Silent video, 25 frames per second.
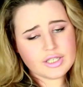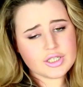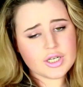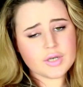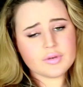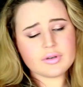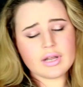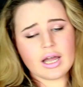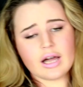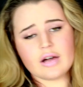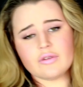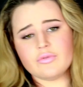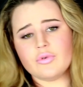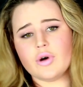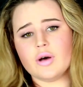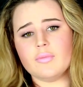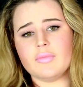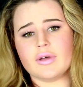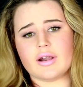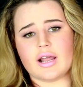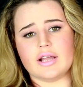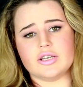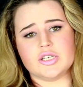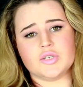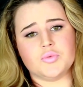I don't have one,
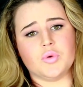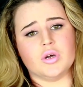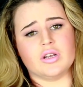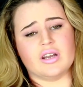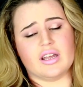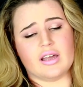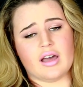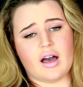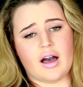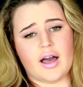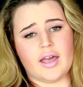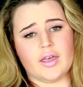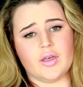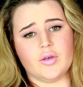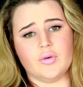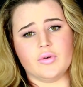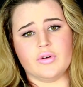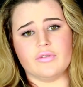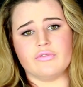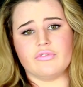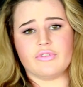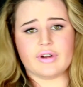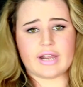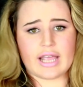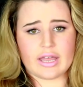but I just want a guy who
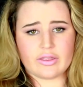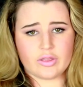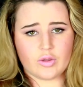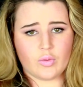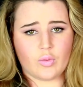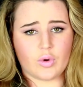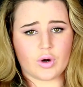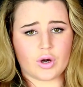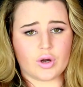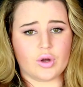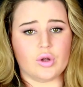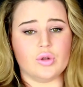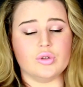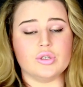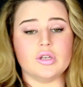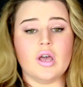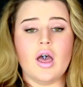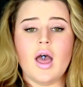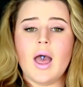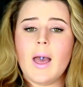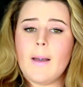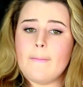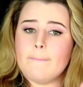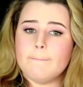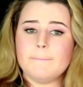can forget the world,
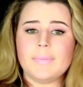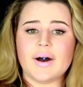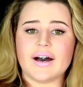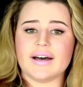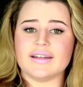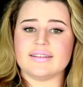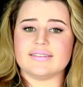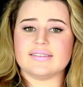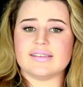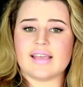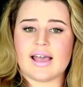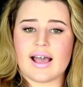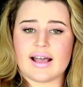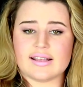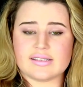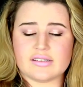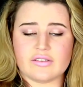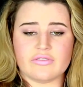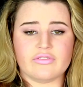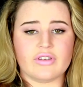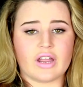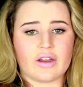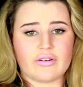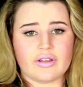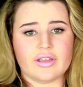but has
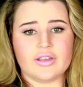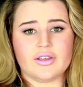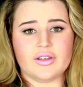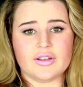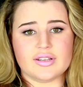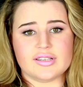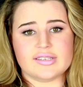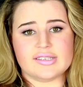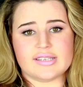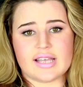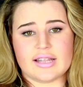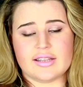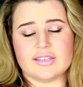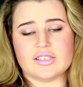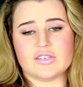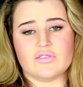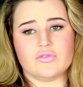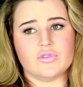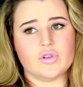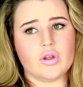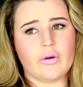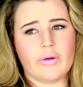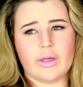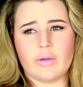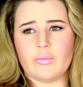a very good sense
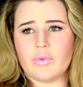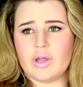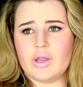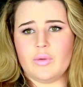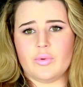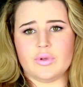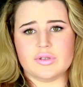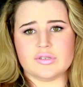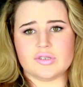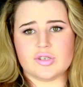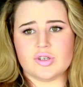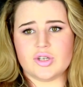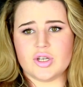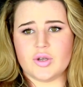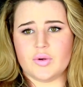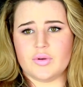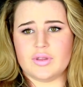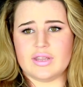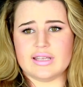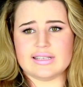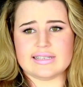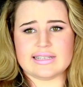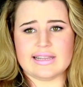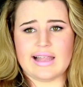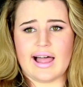of knowing what he wants to do
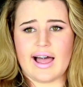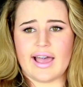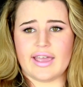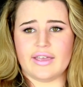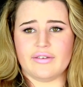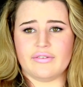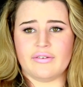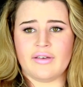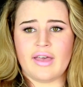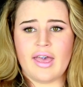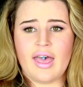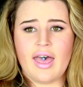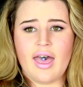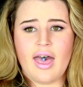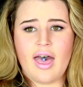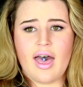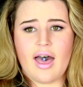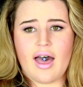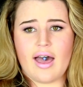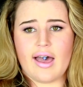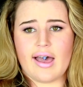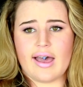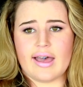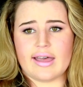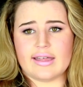with his life.
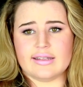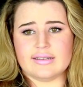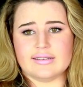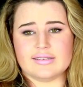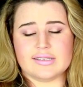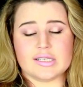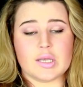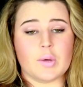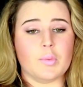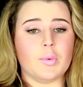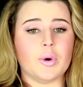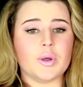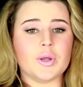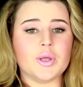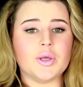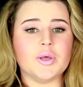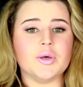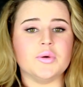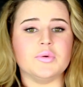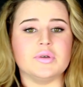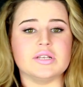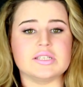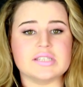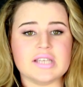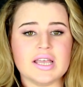And someone
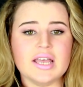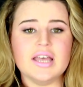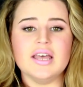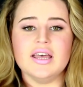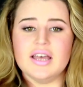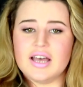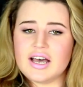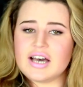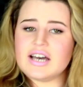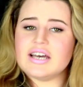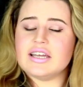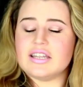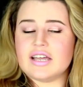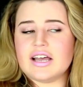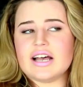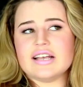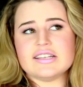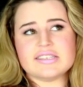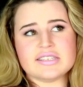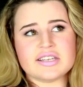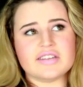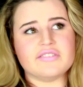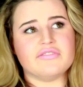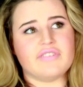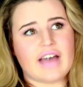who is,
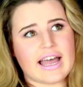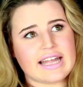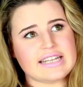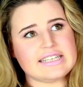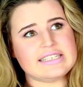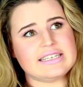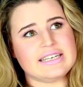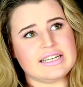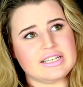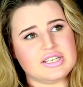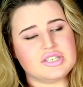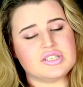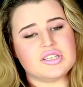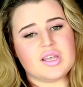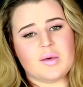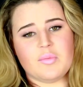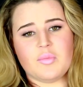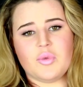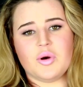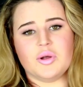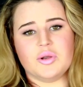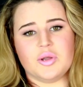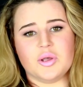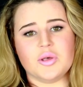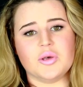as an advantage,
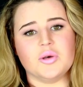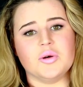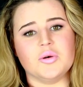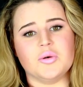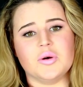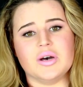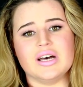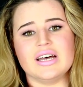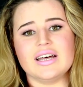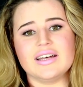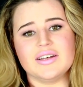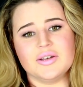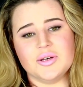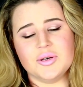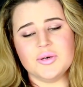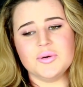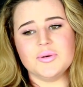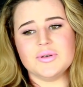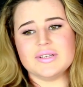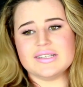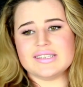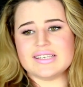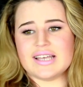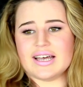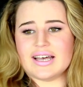someone who
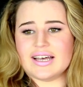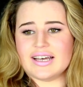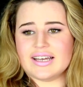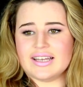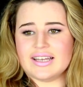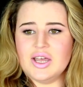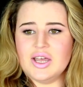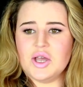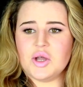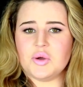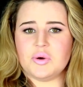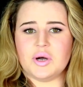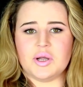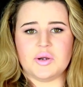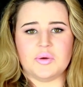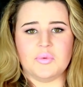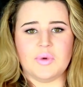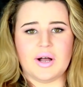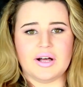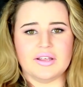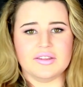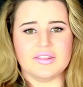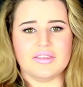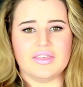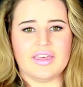is quite
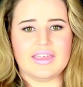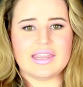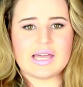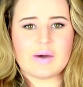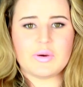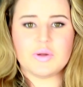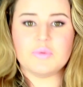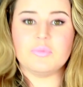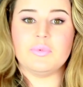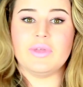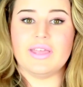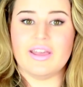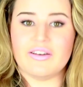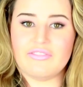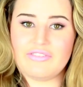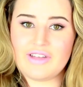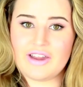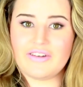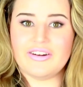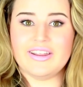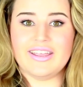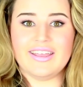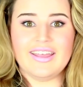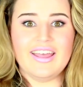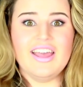wealthy. That would be a
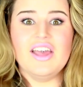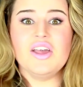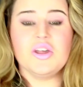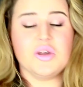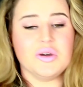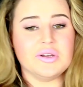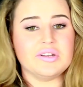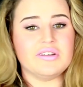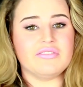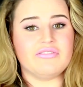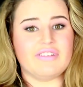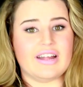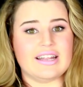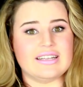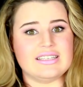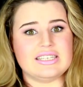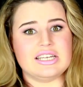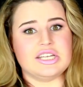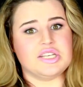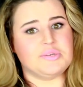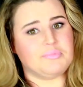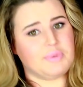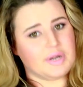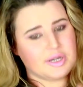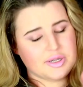very good
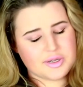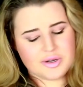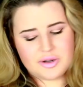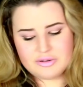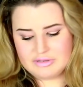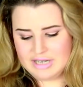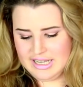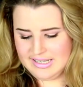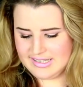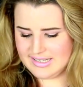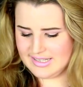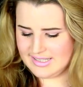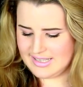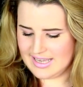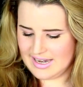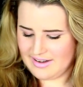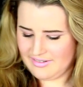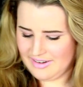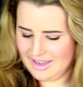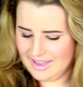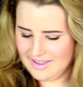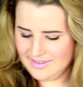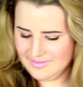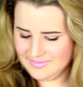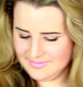advantage, but not
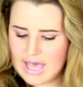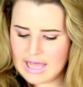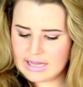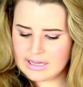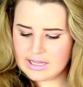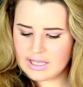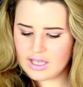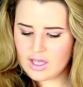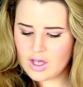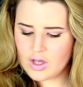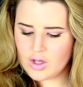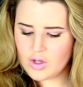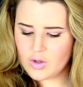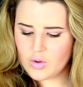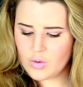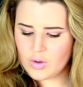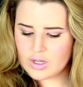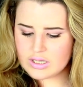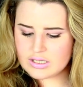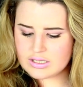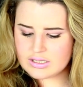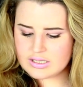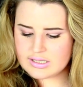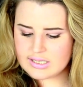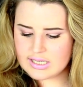necessary.
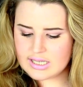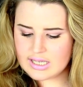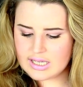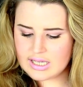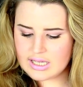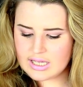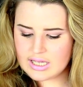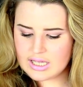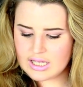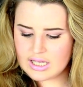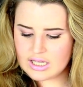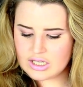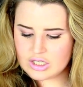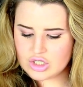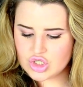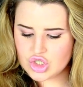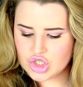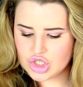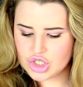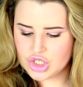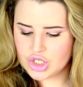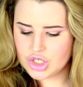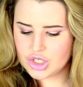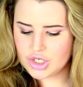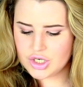
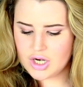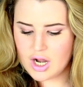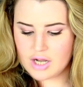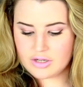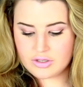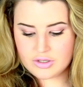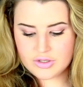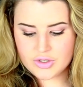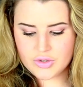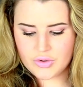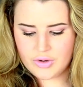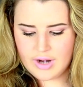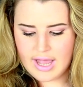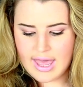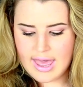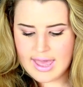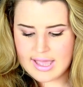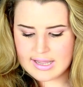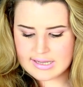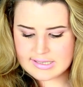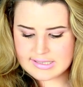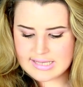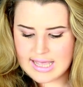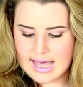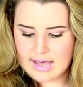
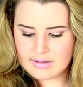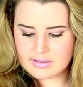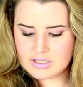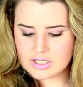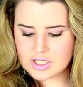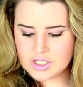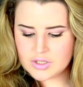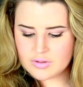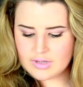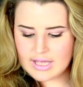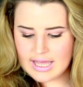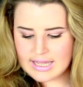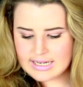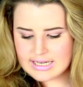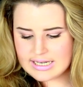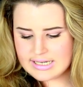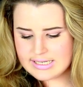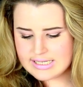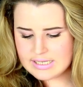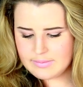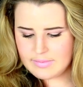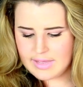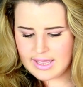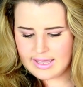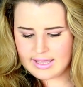LEODJER_X. How did you get
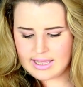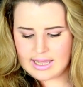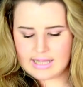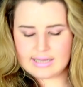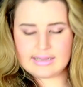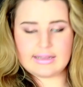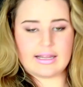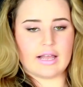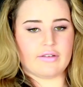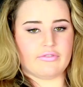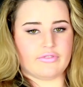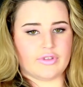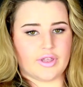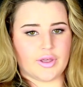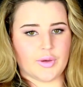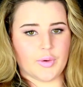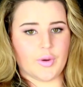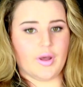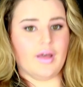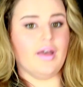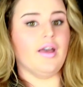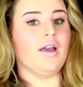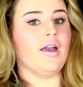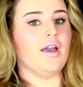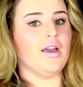into makeup? Love you.